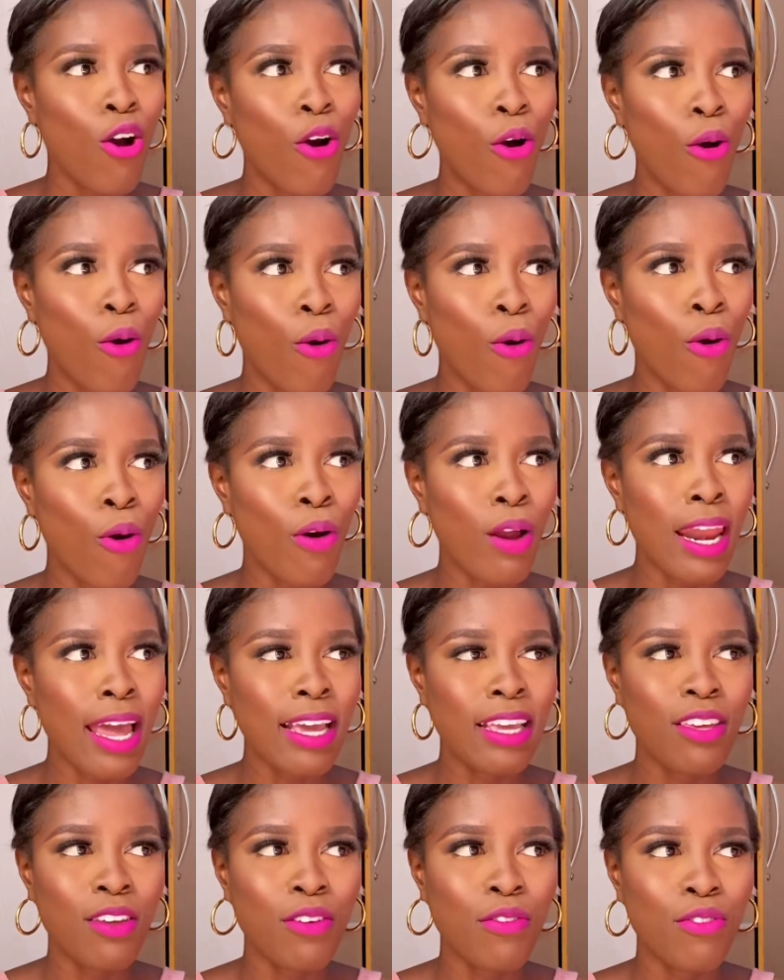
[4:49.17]
or
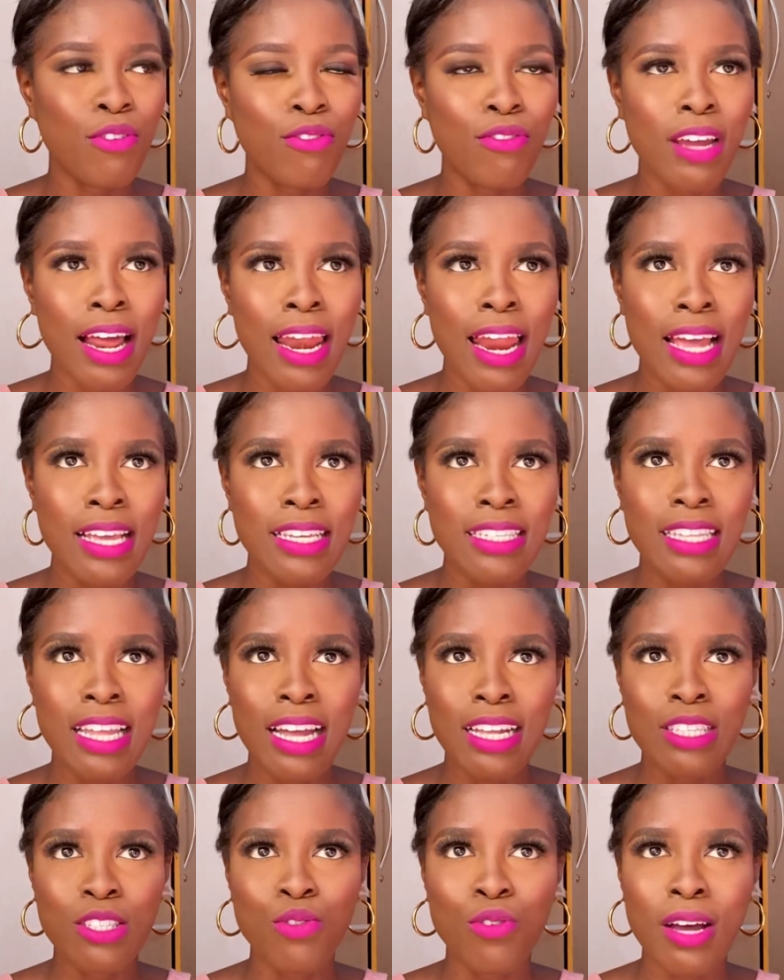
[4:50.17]
like if you realize
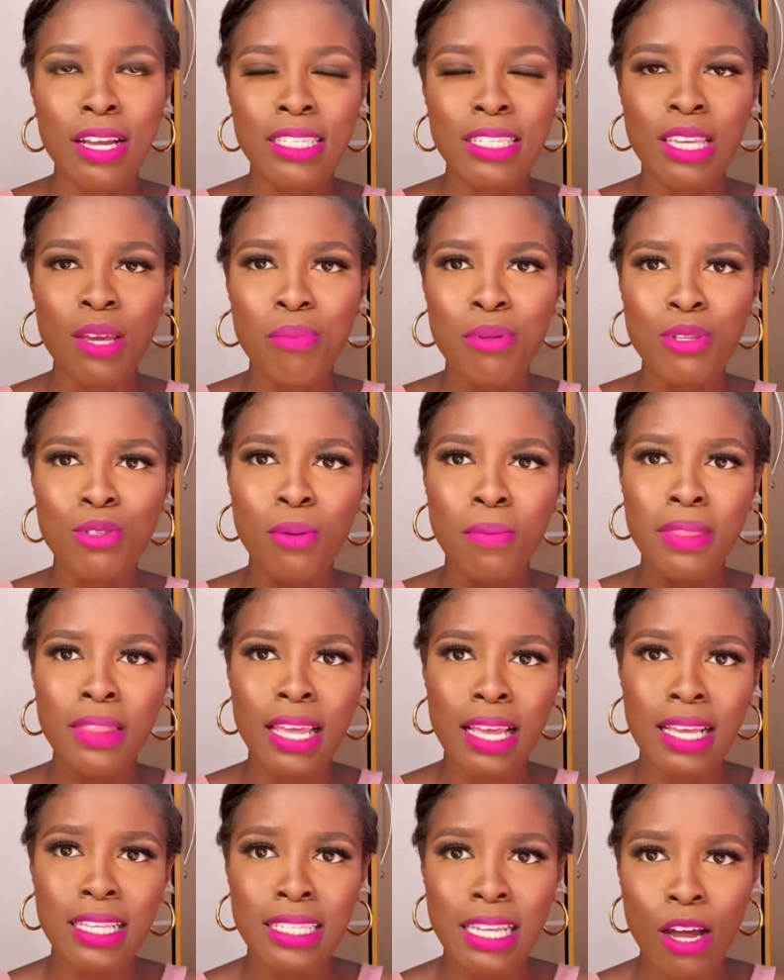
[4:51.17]
that you are skipping some
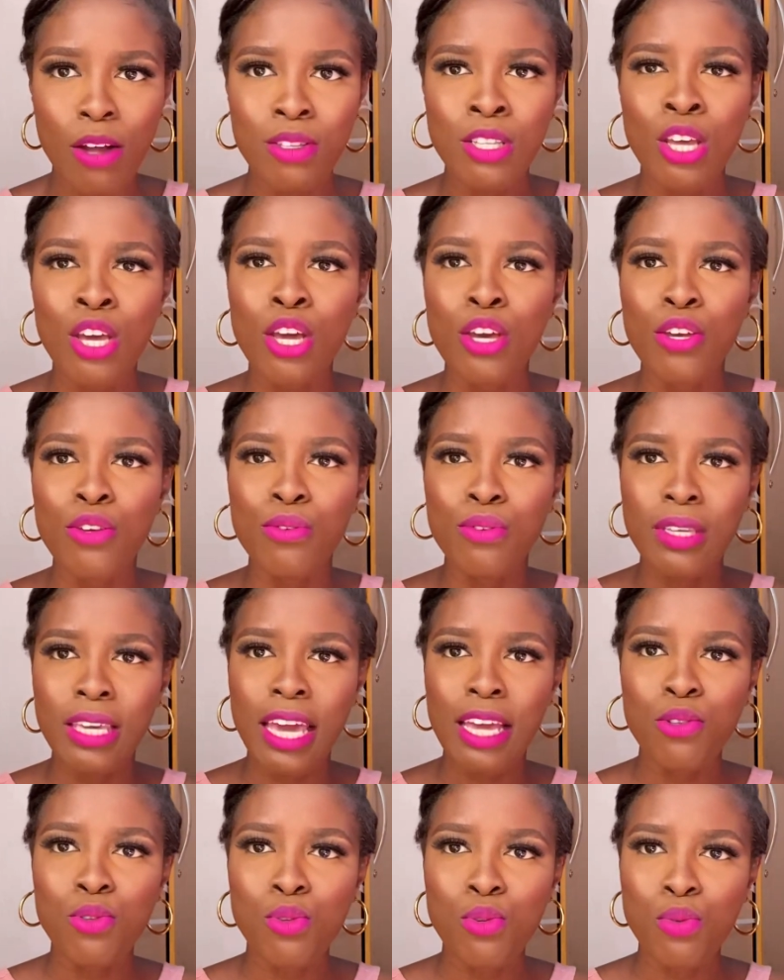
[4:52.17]
things out, you
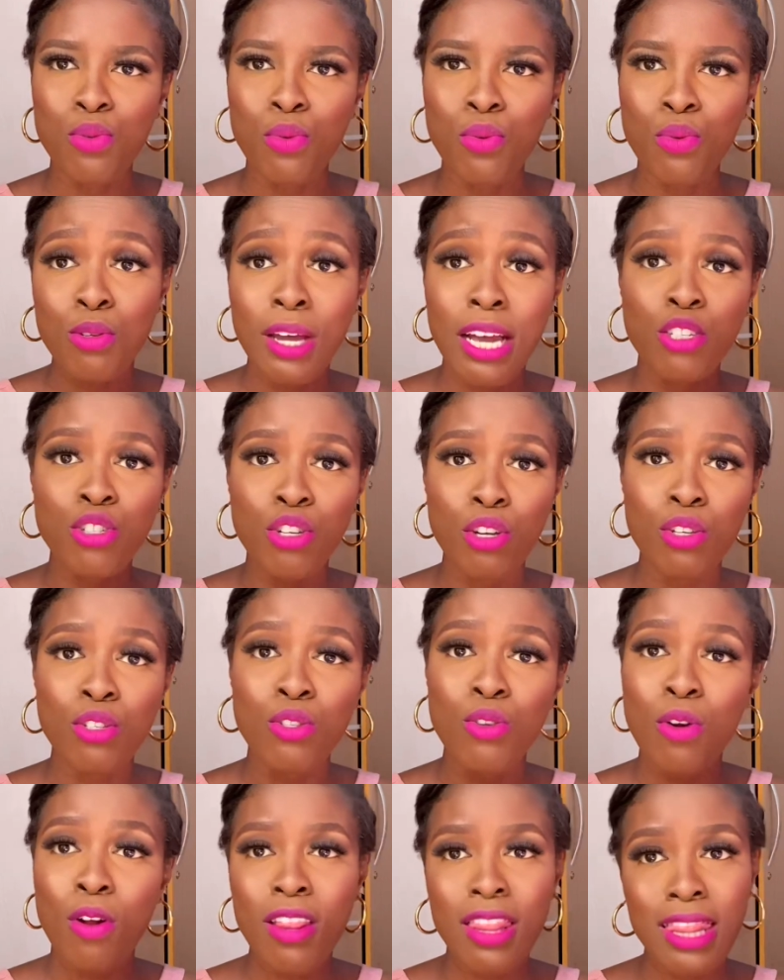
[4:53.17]
get to adjust
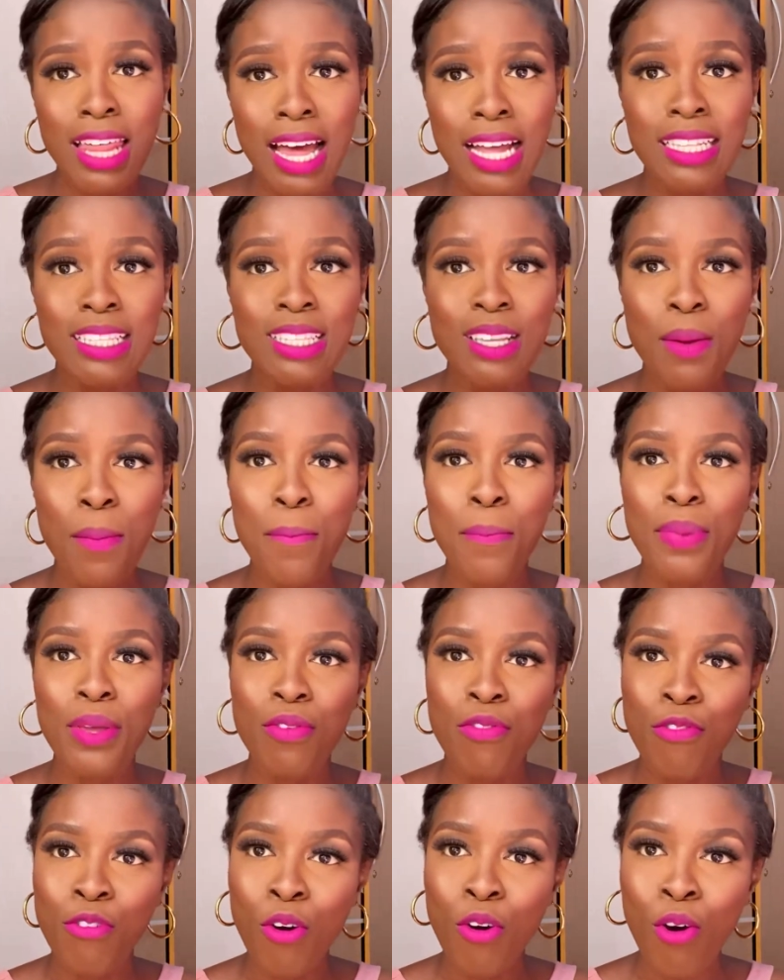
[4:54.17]
on that
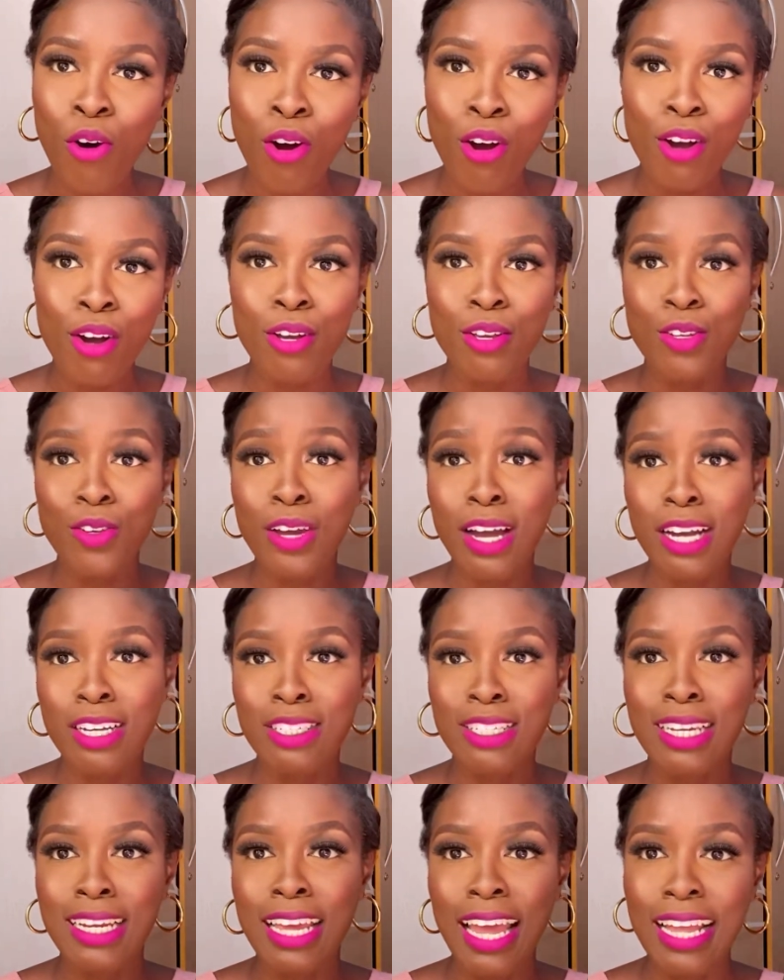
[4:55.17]
before you
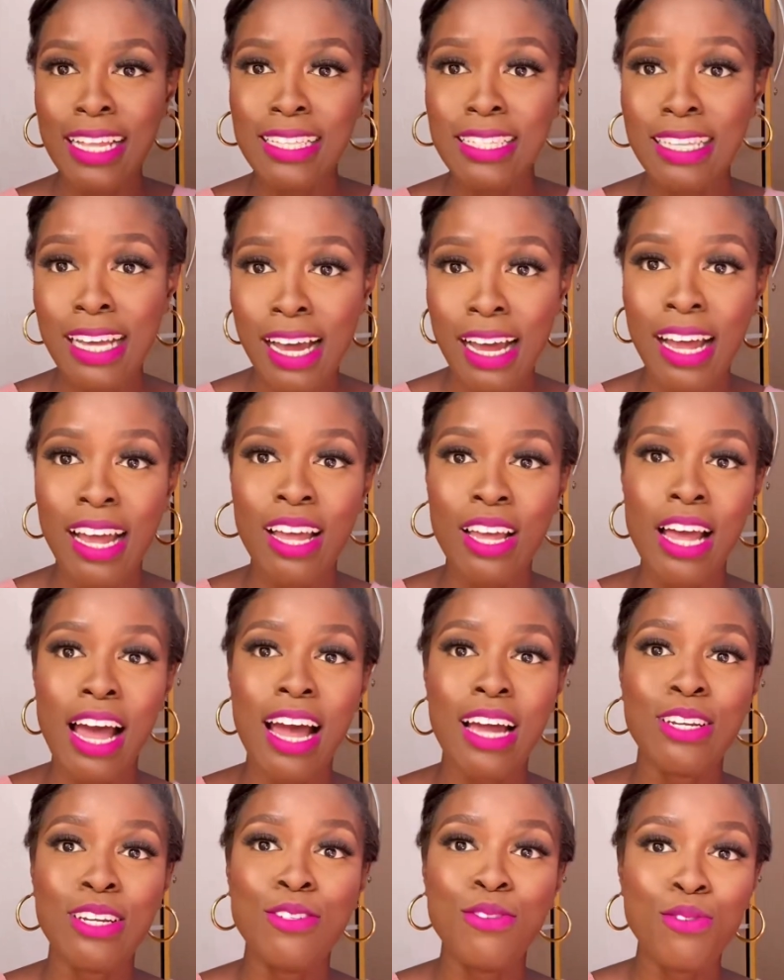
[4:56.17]
actually enter
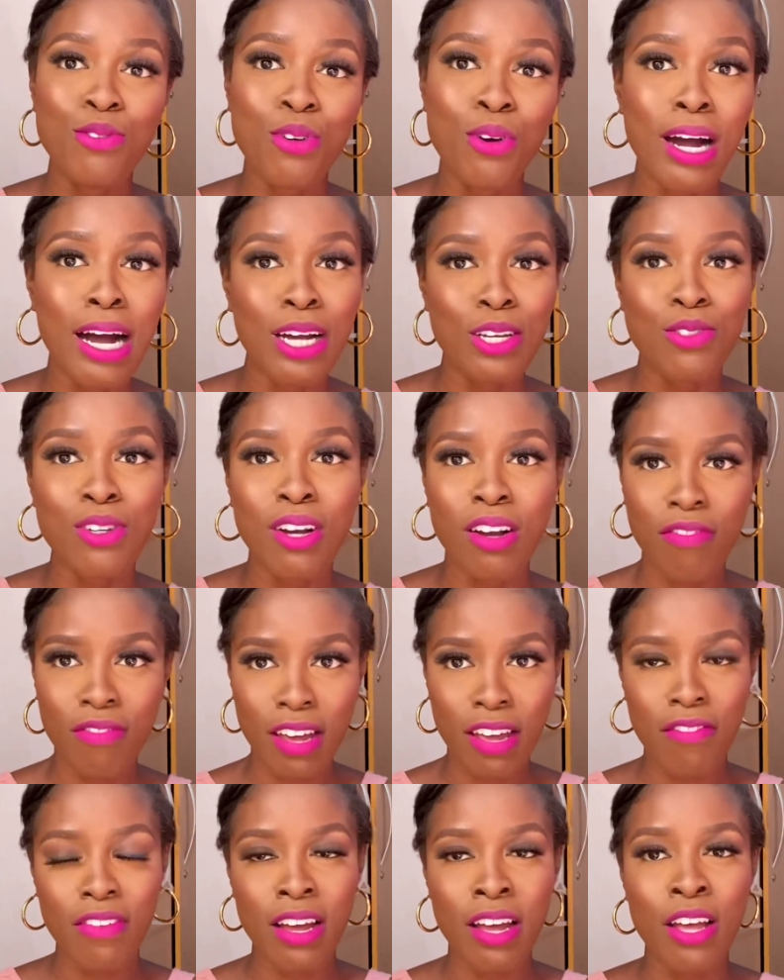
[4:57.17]
and do your actual
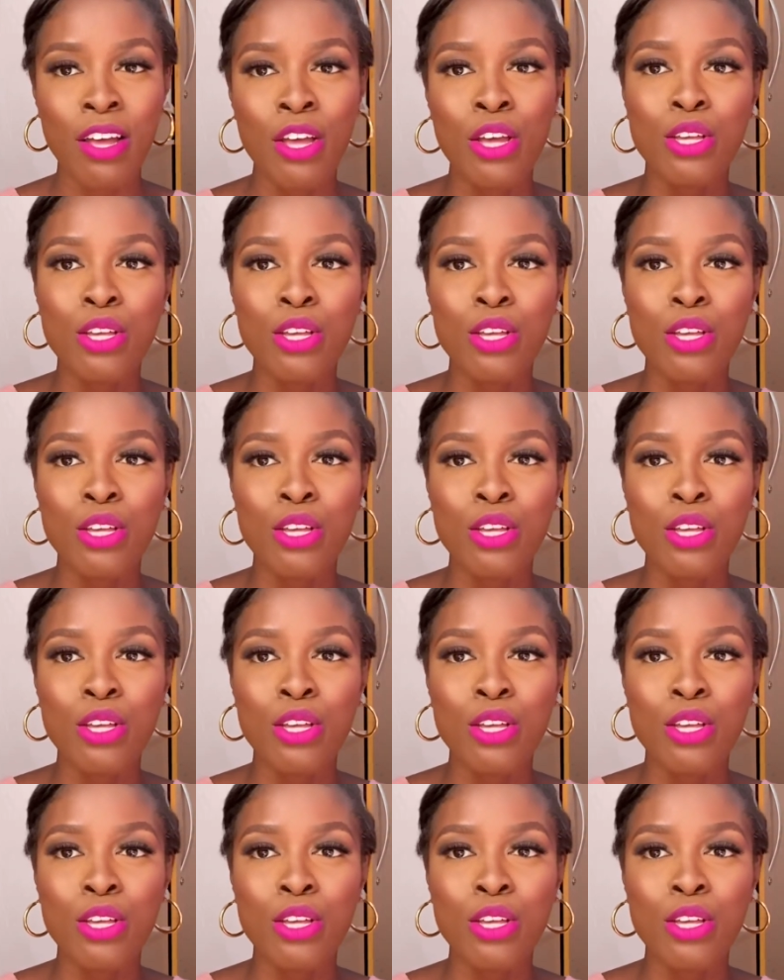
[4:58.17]
Viva.